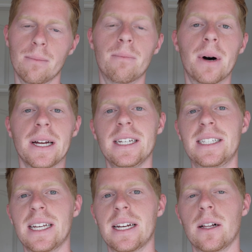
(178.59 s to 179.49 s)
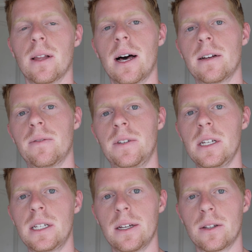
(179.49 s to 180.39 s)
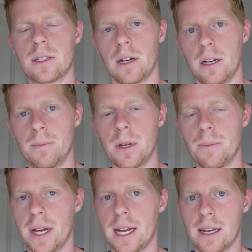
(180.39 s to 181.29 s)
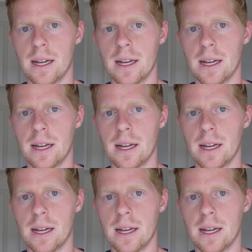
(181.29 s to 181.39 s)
But he said a lot of details are going to be made